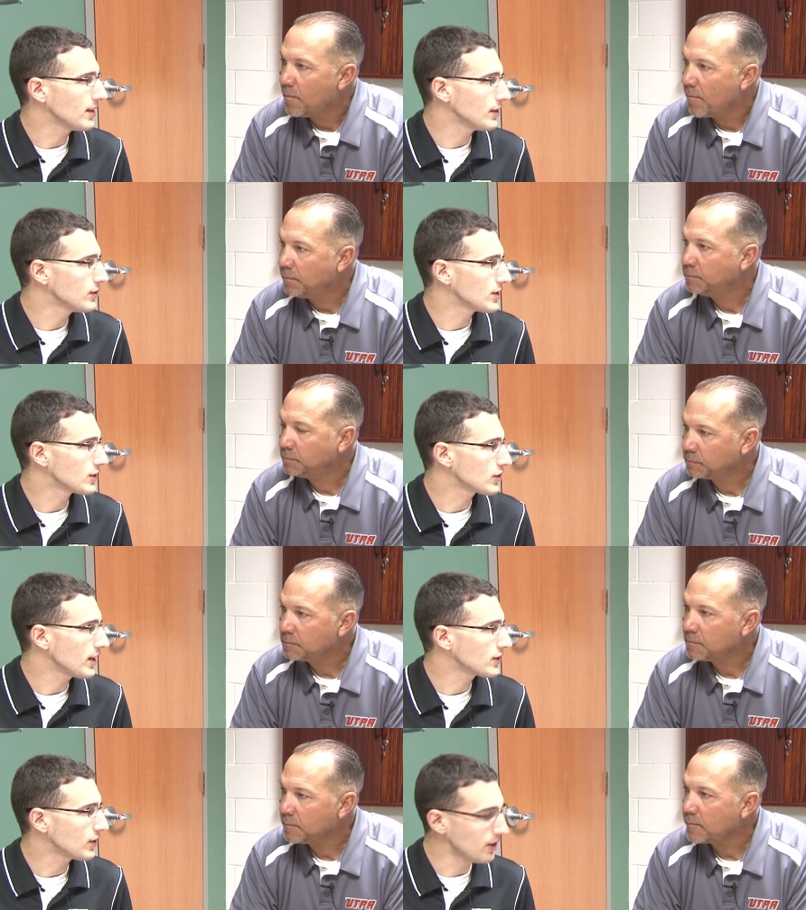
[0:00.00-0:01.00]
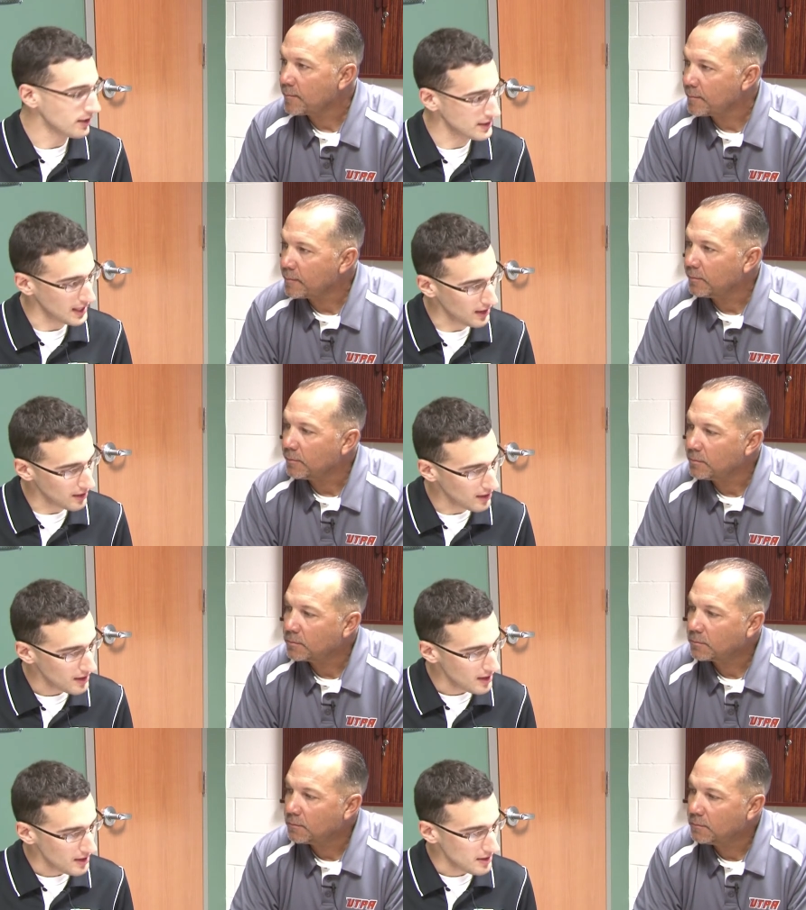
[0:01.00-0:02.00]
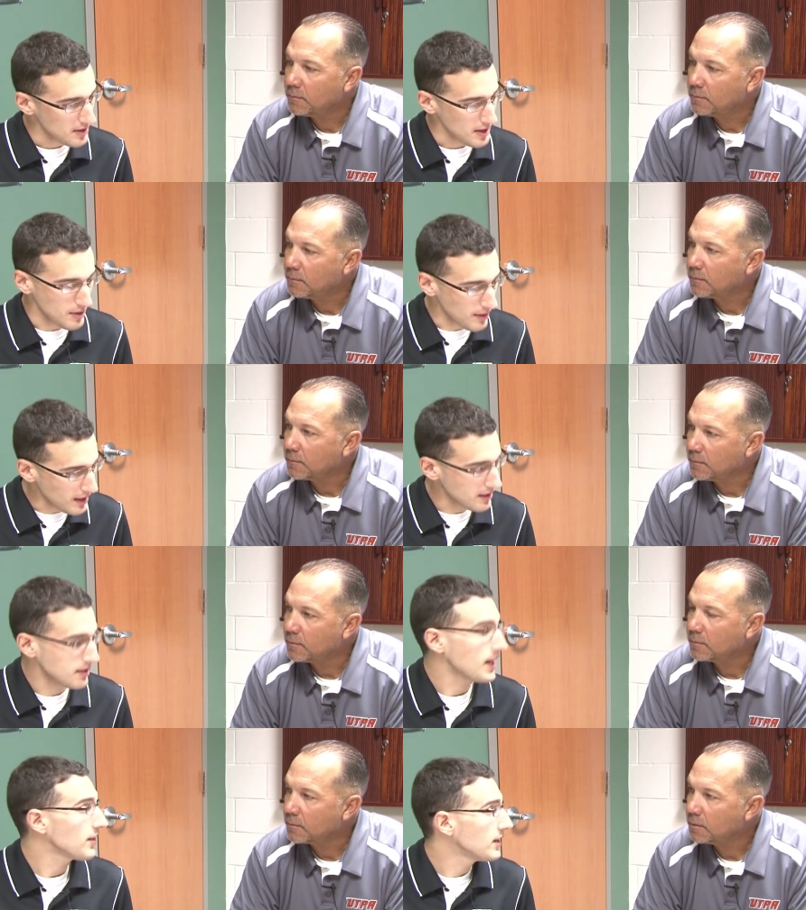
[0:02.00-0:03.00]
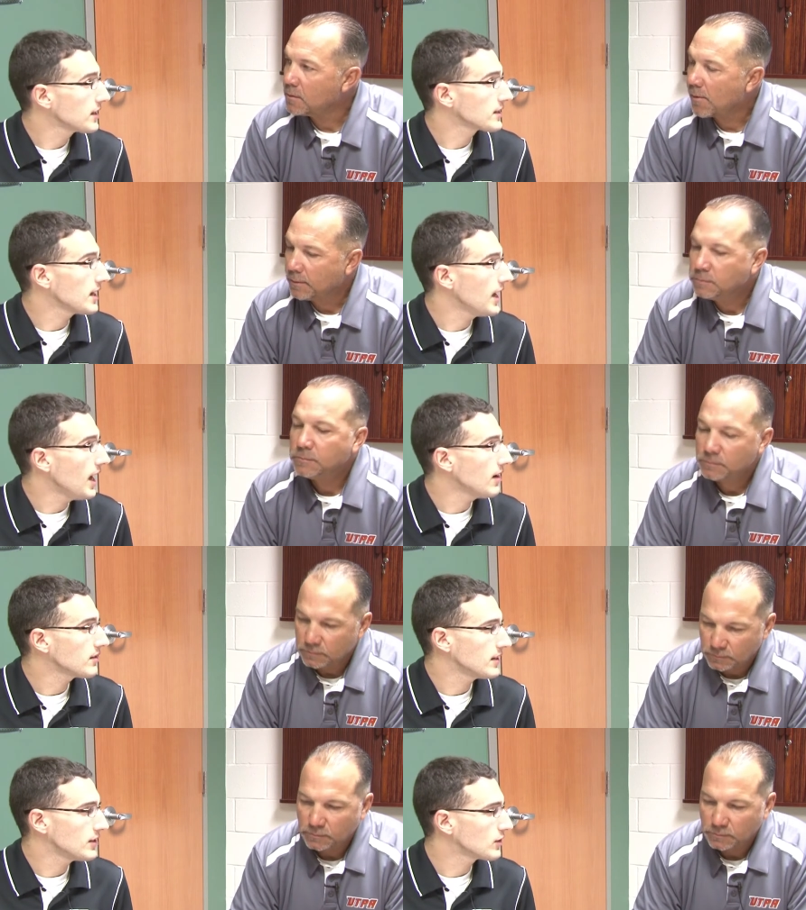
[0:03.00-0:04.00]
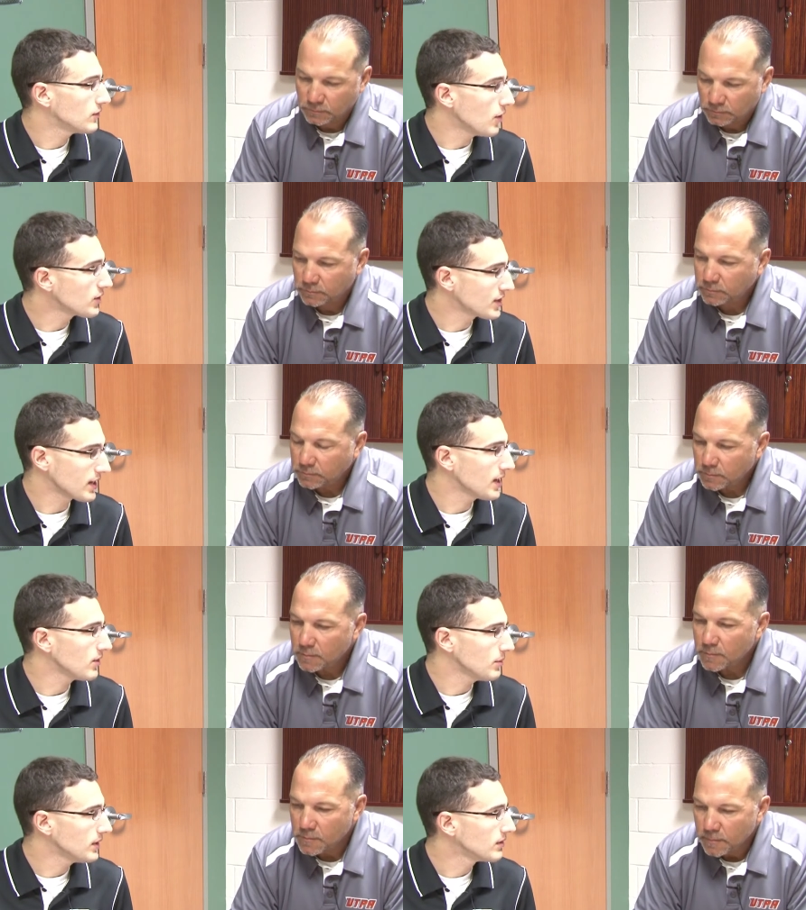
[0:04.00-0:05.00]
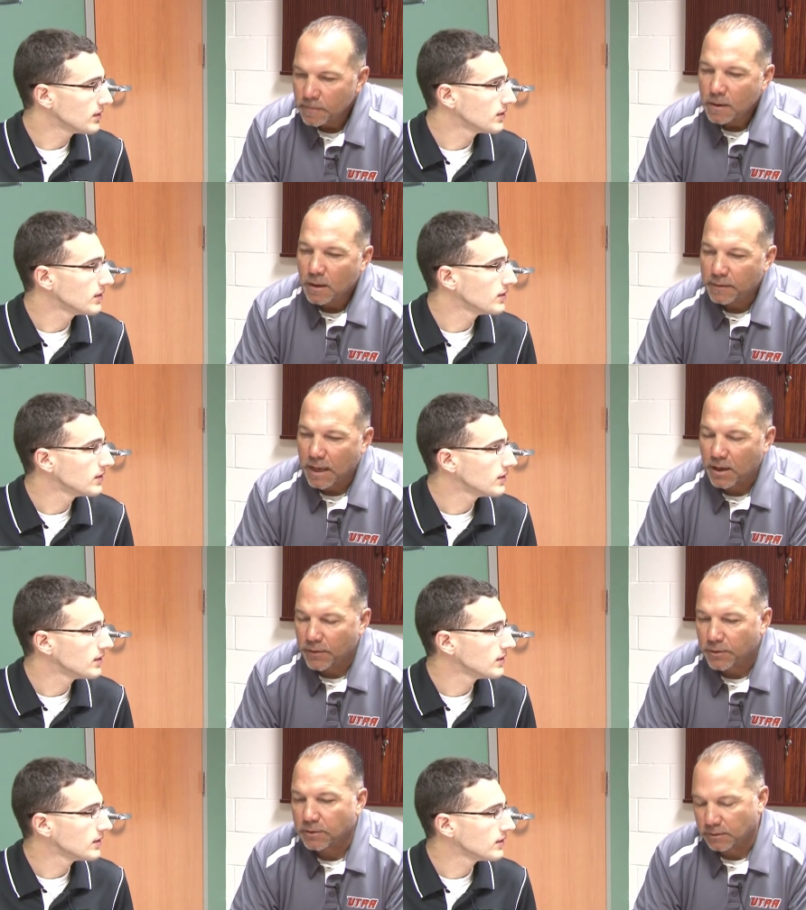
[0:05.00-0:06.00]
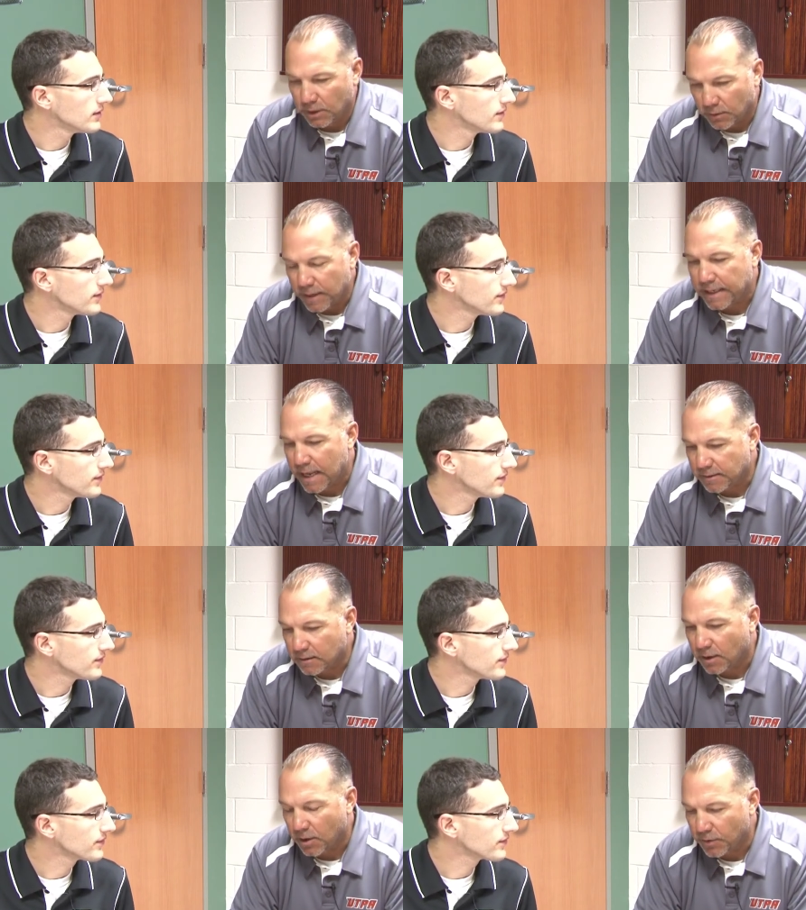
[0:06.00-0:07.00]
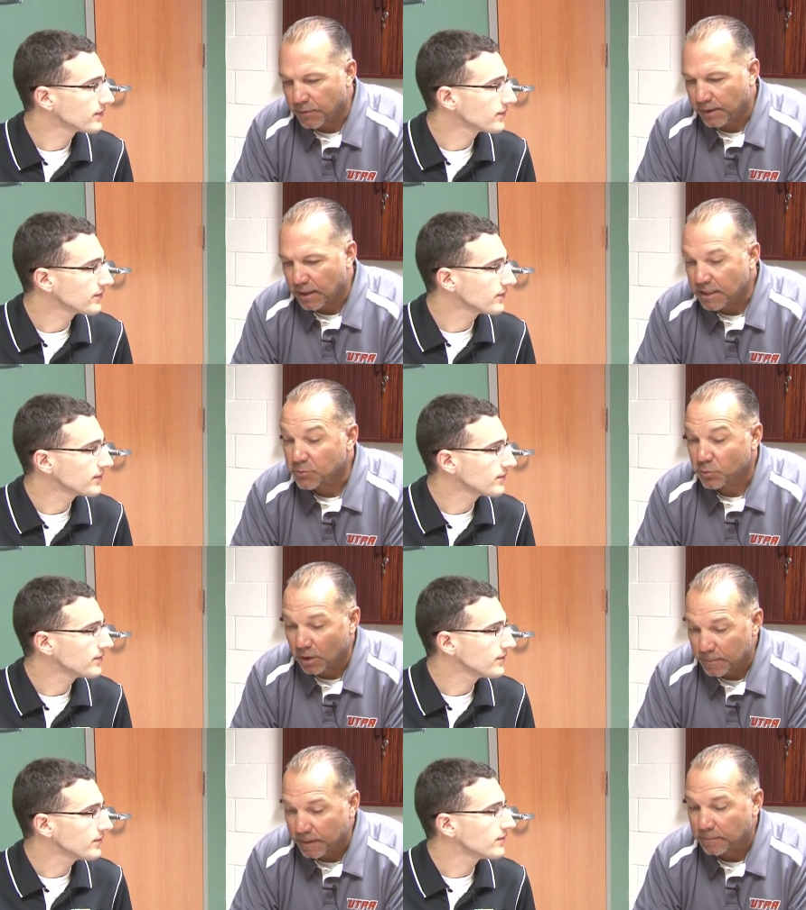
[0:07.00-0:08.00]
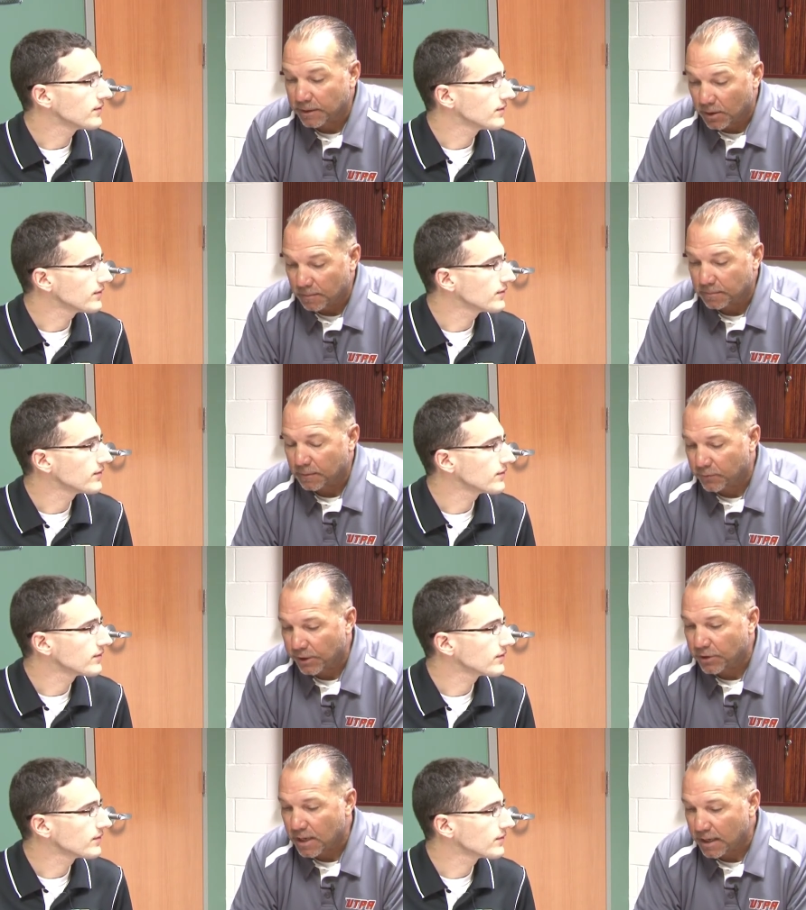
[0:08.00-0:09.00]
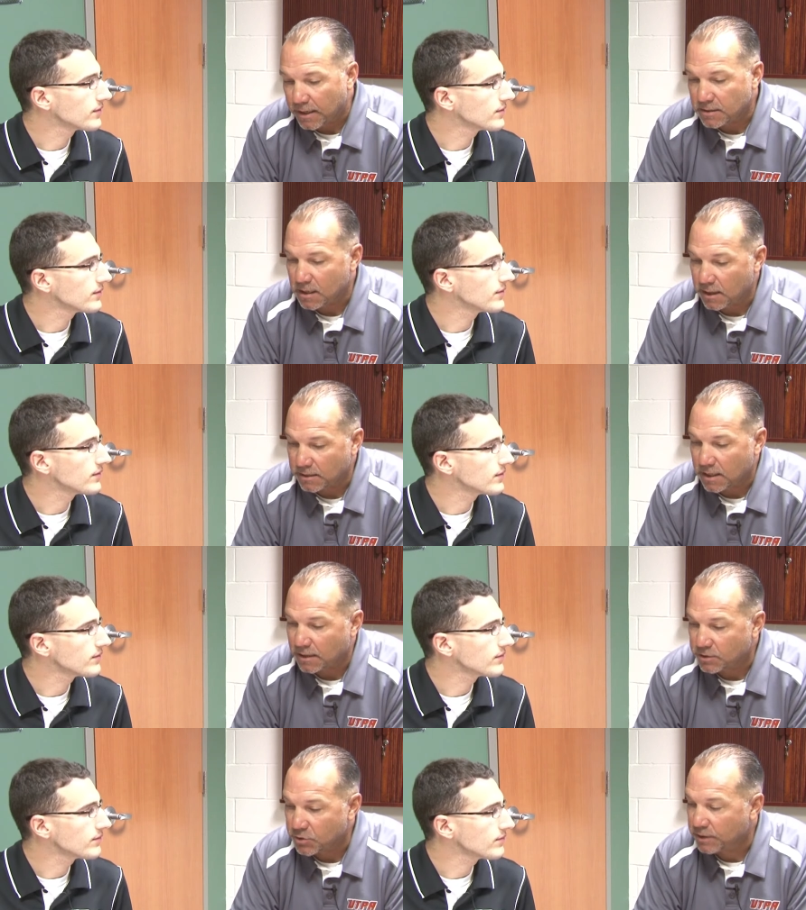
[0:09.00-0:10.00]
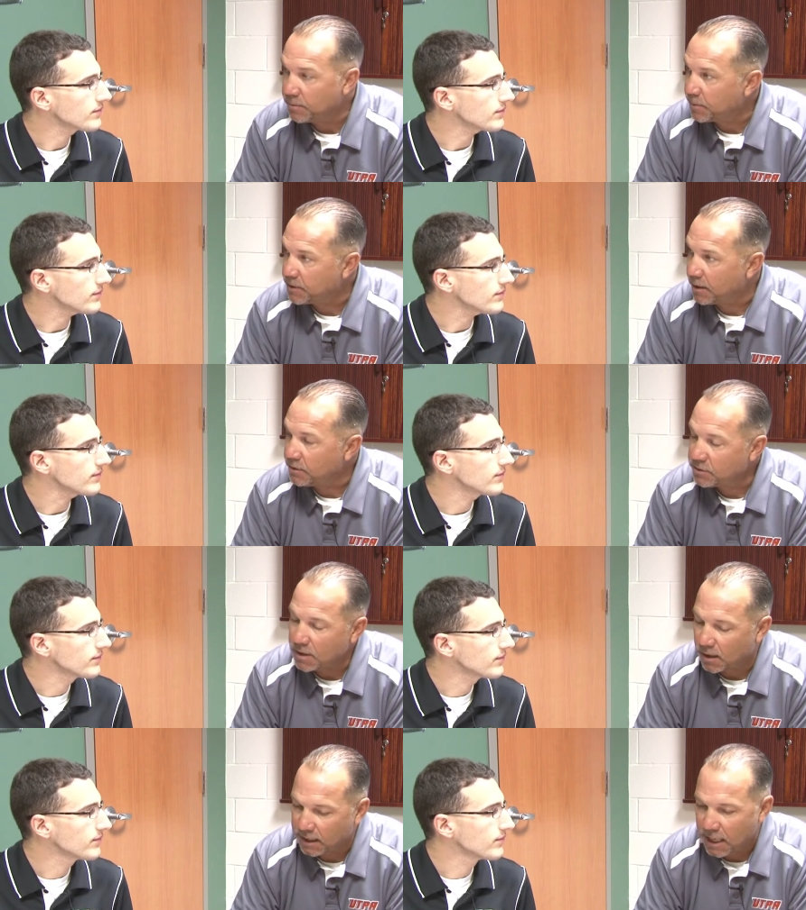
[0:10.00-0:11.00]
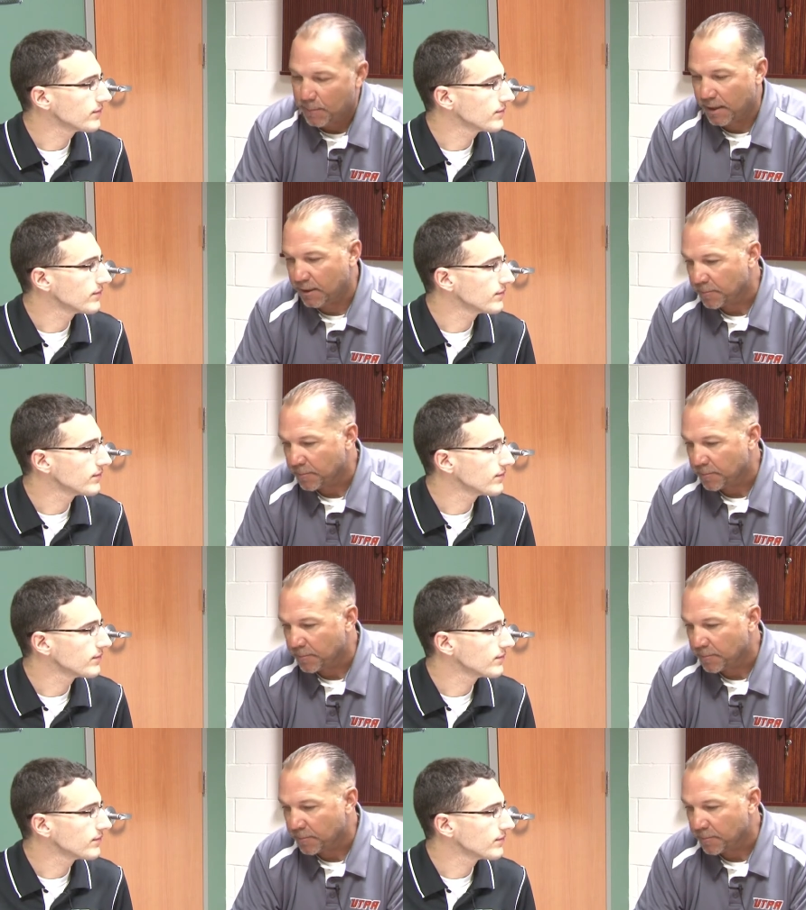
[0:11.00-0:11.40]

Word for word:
Speaker 1: and then losing the strike zone altogether, he went and he got the next guy out, and he just focused on getting the win.
Speaker 2: That other, you know, again, another thing that he's really become very good at is his concentration percentage, keeping it